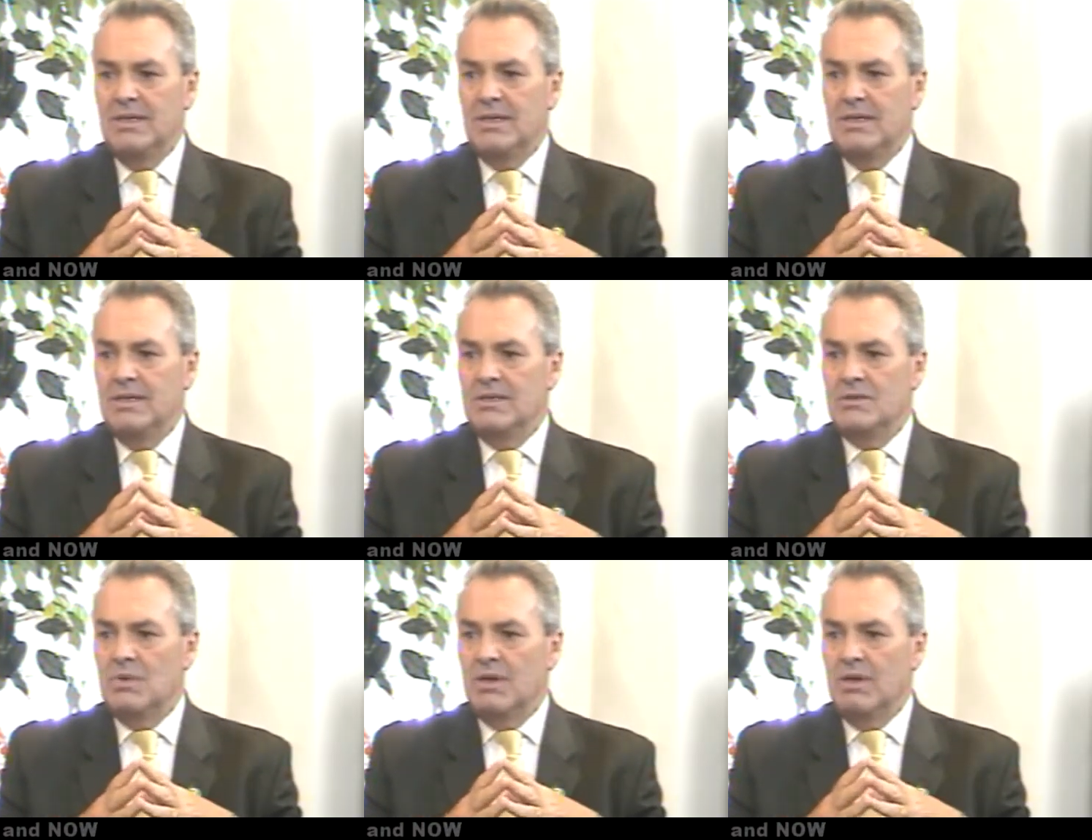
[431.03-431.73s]

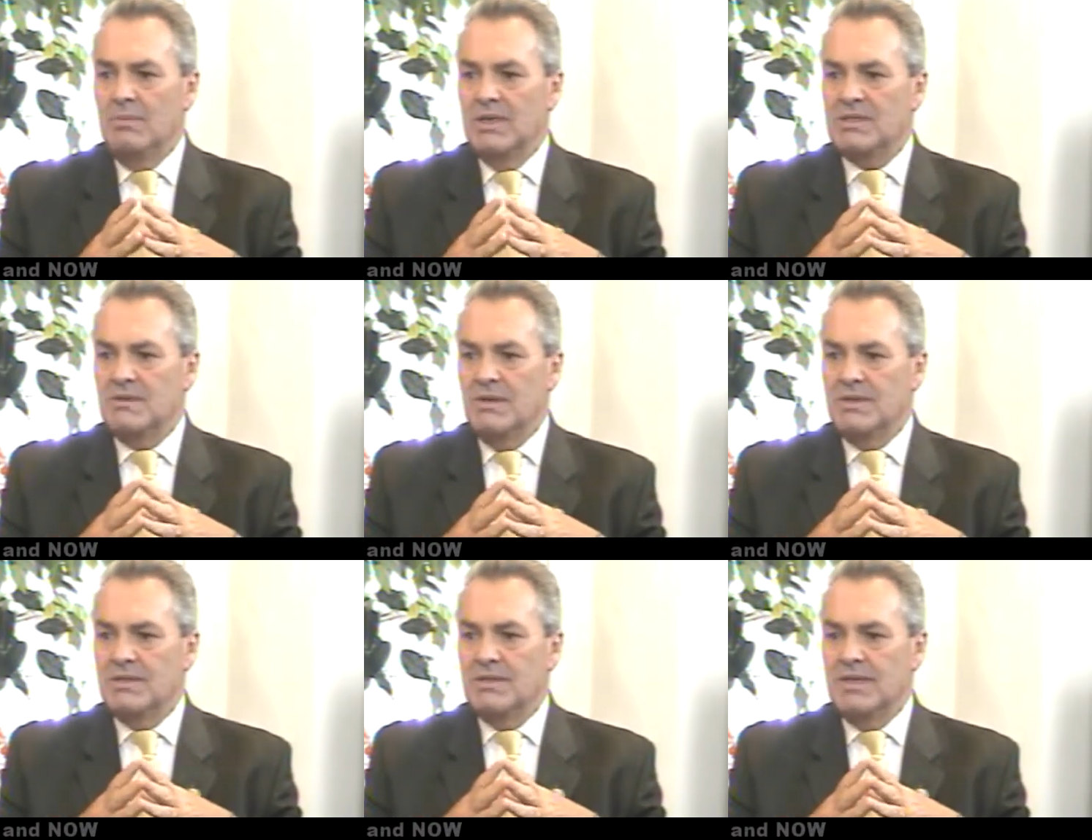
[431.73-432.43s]
is one of the best
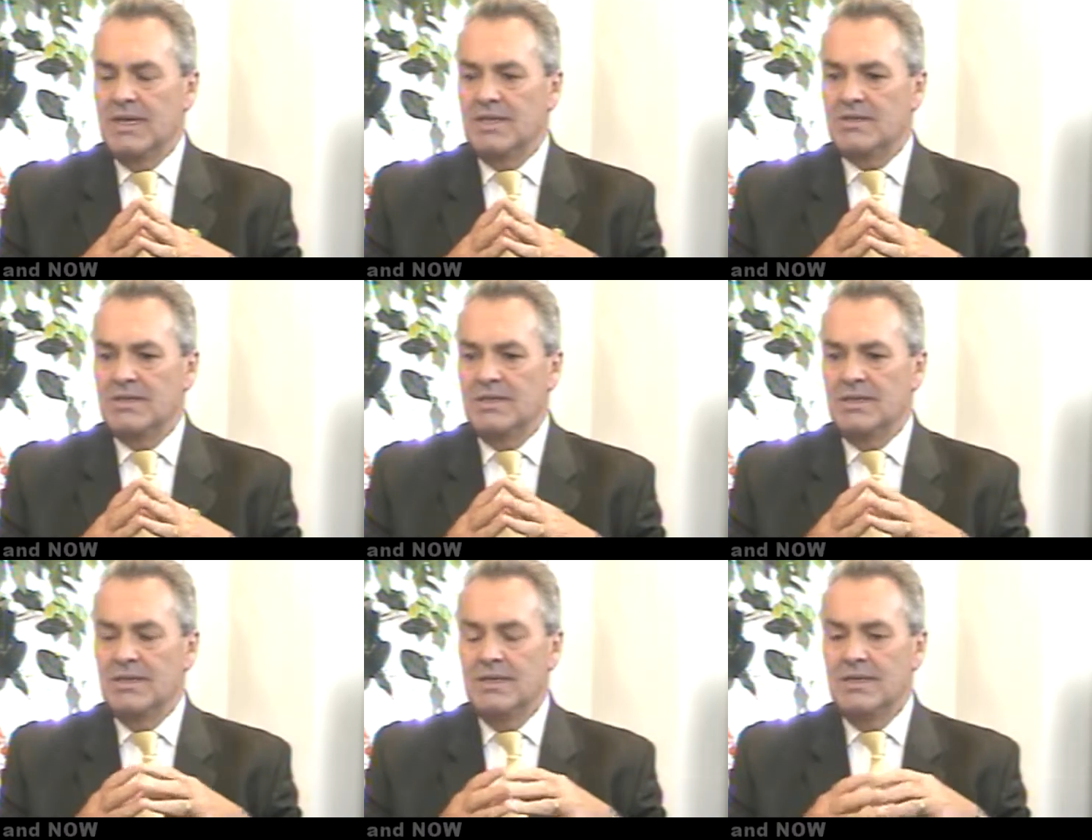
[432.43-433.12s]
laws in the
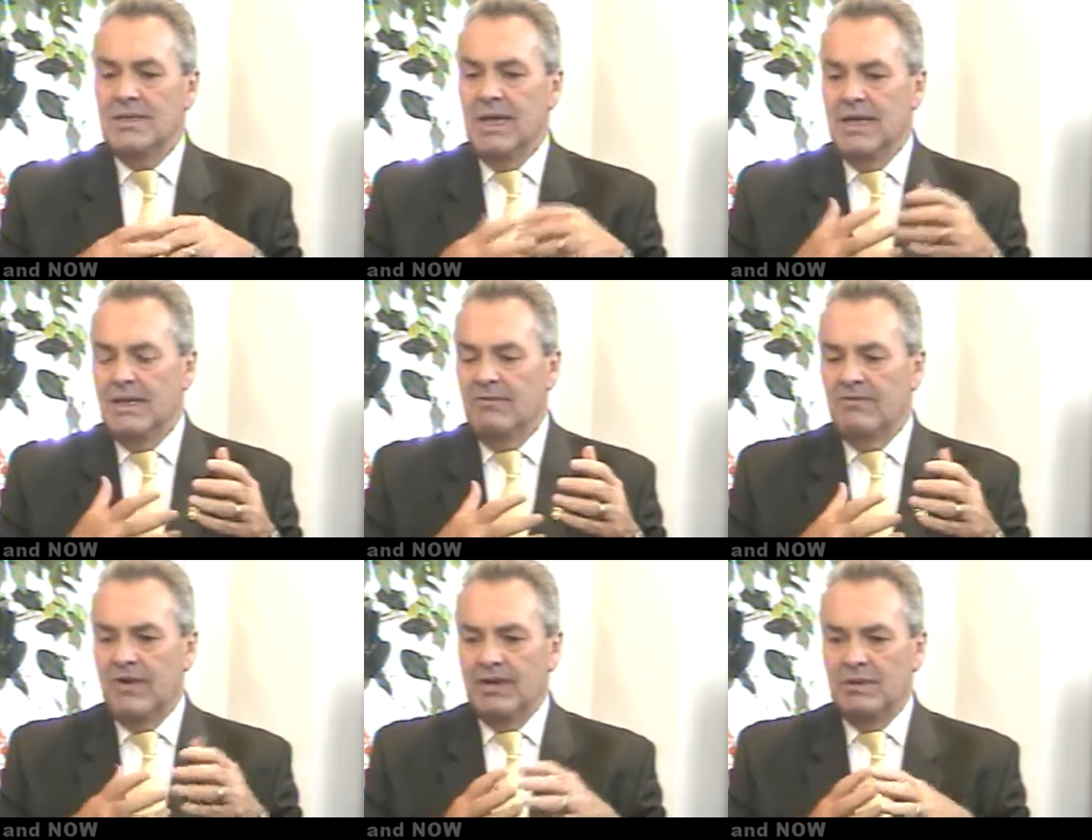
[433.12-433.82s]
nation, and then
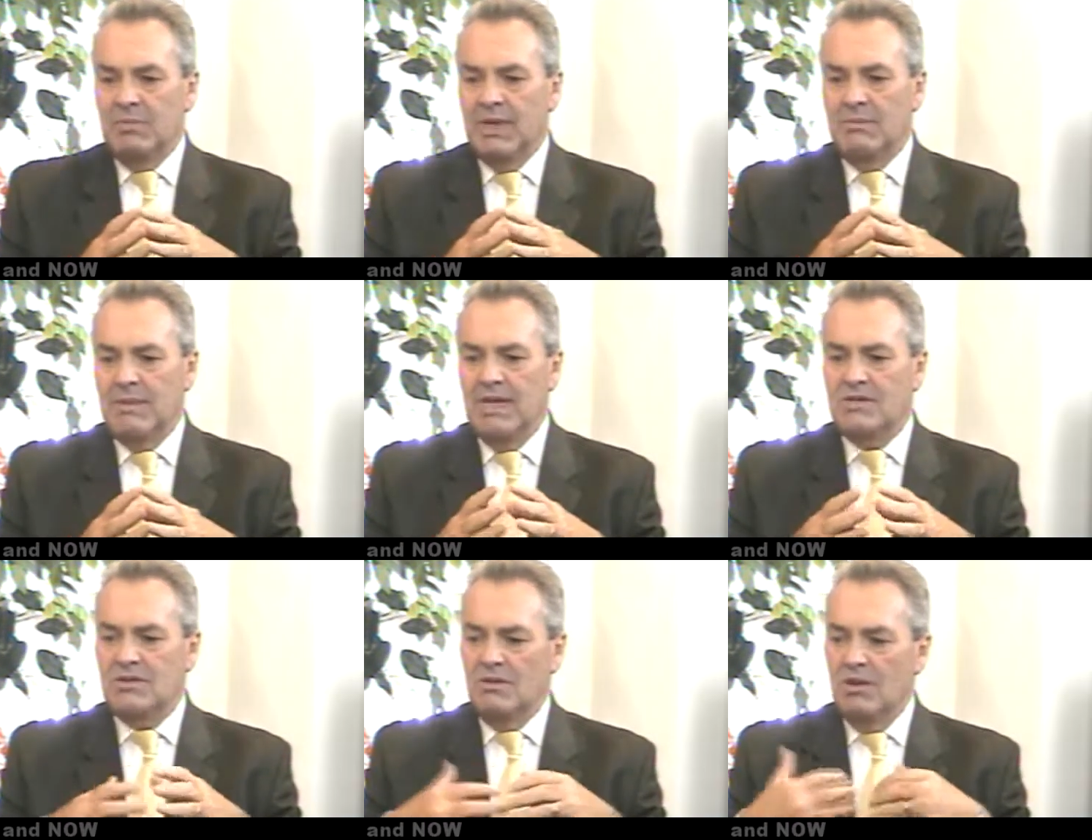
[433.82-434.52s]
finally became
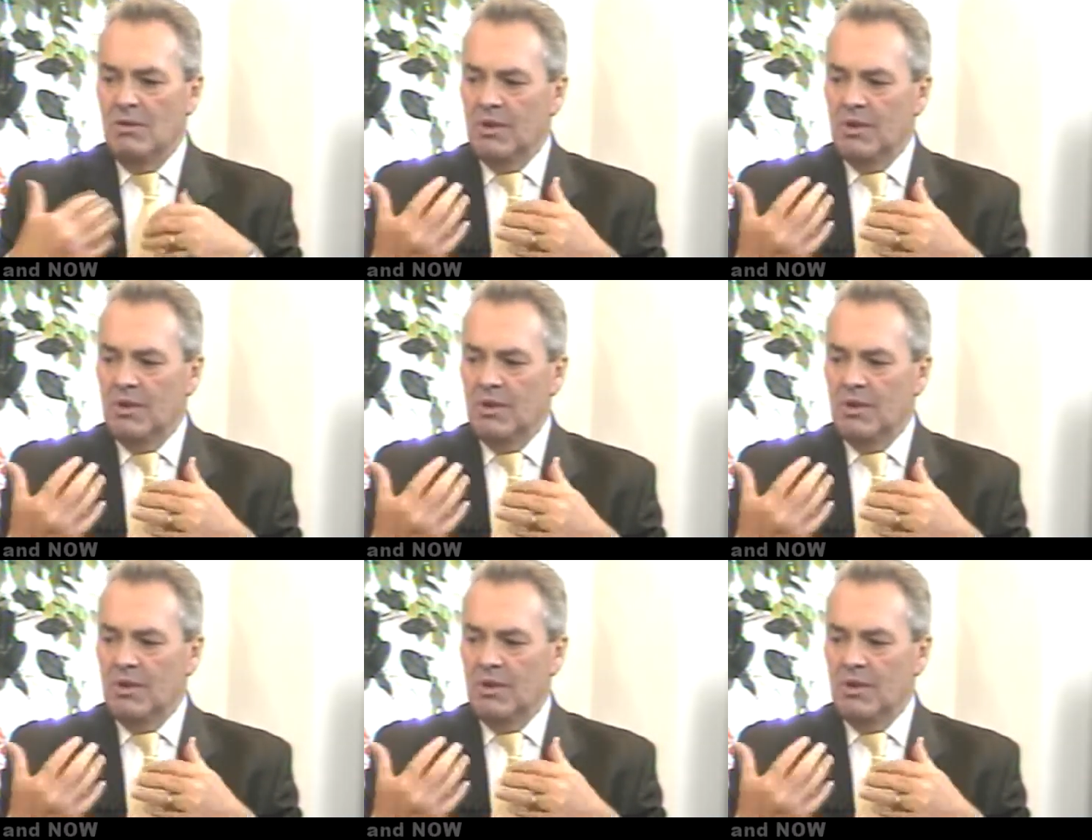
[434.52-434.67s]
national law.